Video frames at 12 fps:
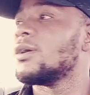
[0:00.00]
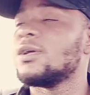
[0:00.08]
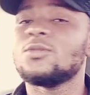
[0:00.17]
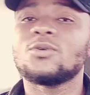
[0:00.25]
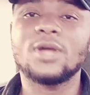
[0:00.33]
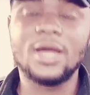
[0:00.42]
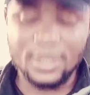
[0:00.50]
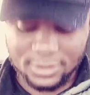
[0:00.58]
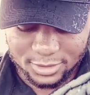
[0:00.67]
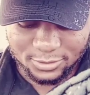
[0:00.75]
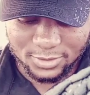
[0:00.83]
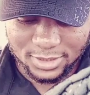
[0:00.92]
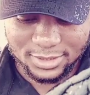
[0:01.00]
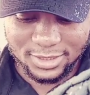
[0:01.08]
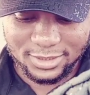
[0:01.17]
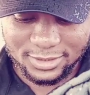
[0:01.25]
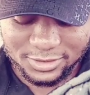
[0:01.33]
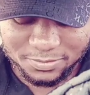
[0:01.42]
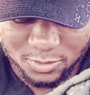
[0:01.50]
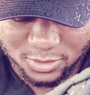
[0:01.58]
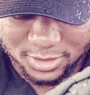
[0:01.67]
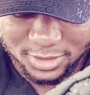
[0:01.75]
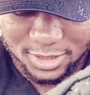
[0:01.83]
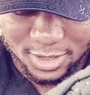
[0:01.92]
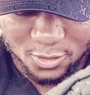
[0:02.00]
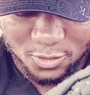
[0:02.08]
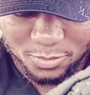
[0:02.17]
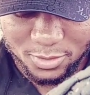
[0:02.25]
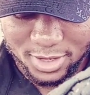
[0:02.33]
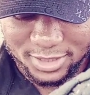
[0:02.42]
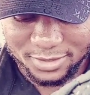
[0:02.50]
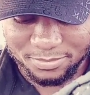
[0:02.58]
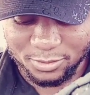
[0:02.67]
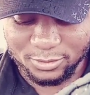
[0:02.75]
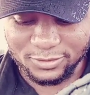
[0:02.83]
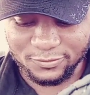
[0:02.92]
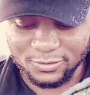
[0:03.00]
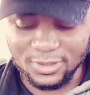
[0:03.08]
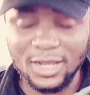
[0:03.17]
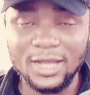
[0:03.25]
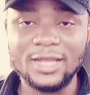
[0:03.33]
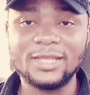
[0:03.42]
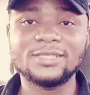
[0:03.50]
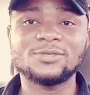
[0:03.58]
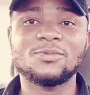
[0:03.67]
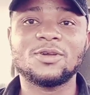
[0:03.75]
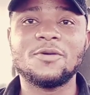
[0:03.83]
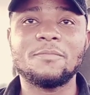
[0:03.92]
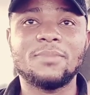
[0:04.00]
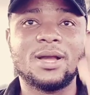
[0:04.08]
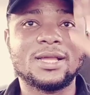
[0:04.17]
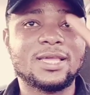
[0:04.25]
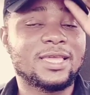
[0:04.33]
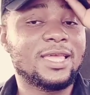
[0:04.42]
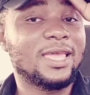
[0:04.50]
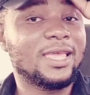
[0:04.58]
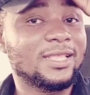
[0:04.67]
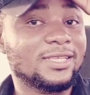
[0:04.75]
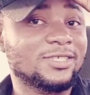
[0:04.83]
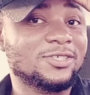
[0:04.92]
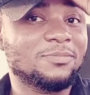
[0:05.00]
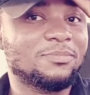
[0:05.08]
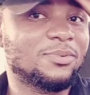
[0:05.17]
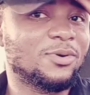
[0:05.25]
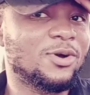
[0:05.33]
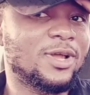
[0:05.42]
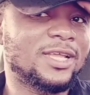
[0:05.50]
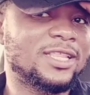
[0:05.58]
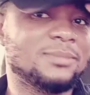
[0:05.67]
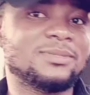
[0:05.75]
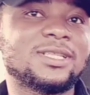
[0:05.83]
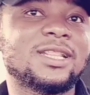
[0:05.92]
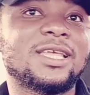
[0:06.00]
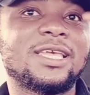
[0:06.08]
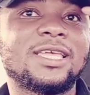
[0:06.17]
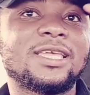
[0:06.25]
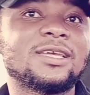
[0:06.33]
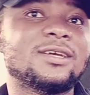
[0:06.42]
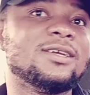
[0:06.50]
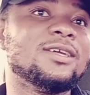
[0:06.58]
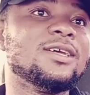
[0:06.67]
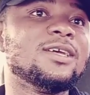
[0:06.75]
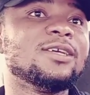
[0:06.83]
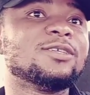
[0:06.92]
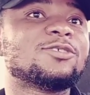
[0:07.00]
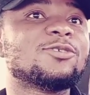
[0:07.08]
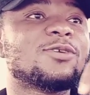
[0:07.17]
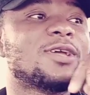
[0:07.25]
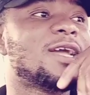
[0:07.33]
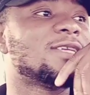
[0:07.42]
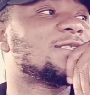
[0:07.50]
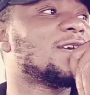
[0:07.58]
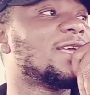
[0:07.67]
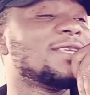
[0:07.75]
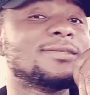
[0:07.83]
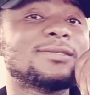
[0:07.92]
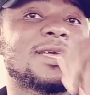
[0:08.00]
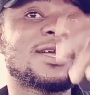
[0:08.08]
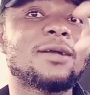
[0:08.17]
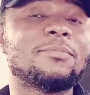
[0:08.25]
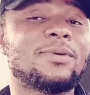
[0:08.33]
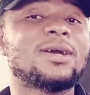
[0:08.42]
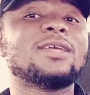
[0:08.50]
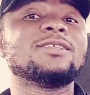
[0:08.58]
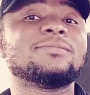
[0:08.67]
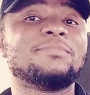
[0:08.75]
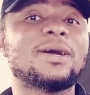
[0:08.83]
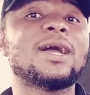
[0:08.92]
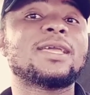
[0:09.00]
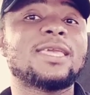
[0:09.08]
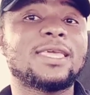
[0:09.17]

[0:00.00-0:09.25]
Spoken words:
Hello guys, how you na day this morning? I hope you had a beautiful night. Welcome back again. It's your boy Adamslink. So guys, Isakaba is back